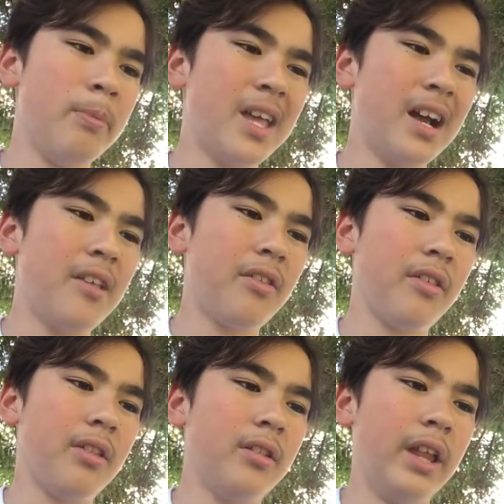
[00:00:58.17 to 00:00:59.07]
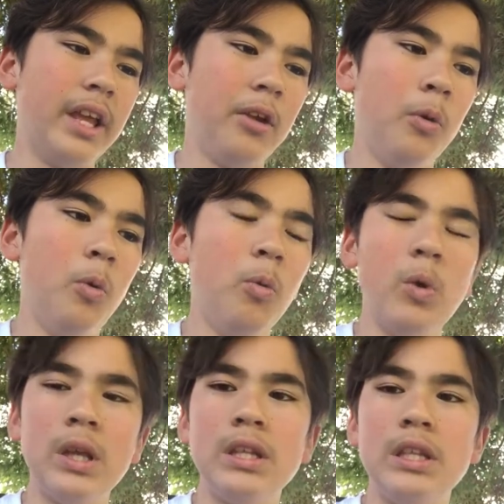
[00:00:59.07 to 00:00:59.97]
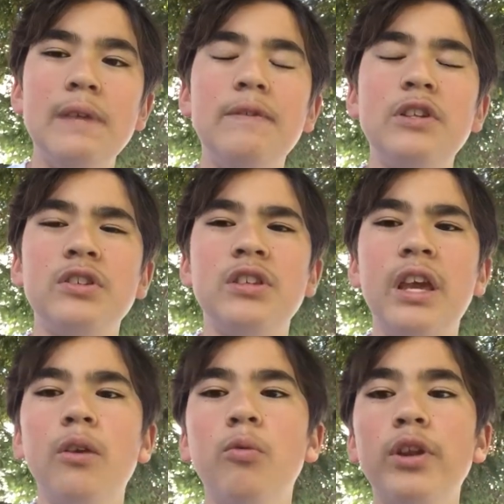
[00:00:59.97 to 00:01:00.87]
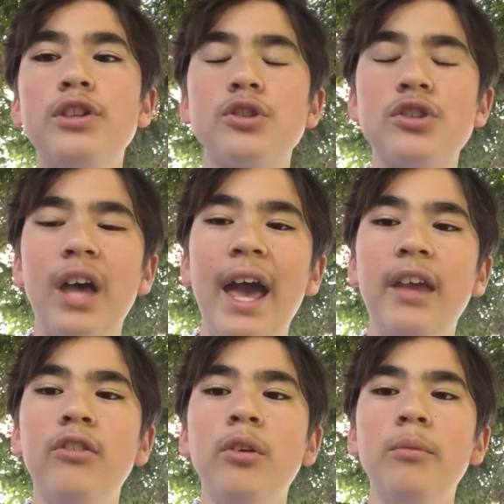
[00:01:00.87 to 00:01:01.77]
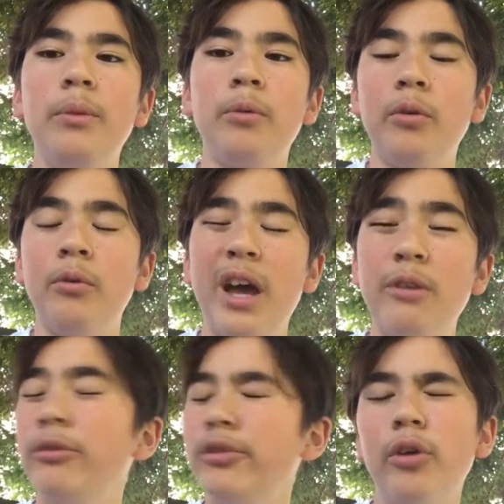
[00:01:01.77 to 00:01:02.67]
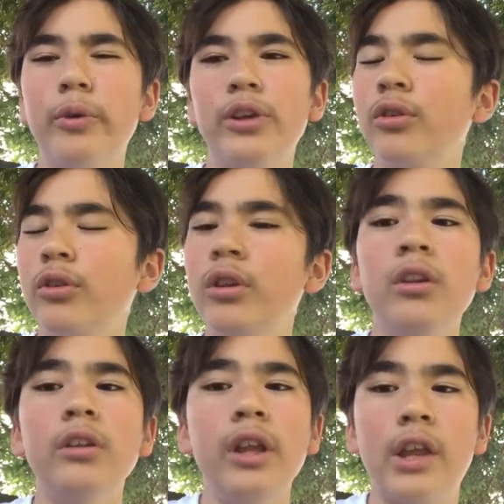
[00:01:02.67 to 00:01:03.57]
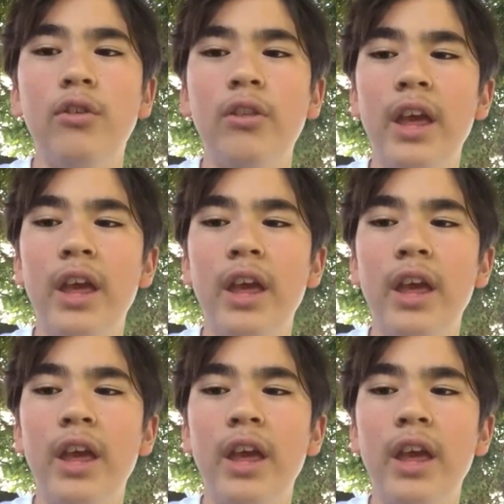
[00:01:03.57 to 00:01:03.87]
Because, like, if you just say, what is your size, I won't know what you, like you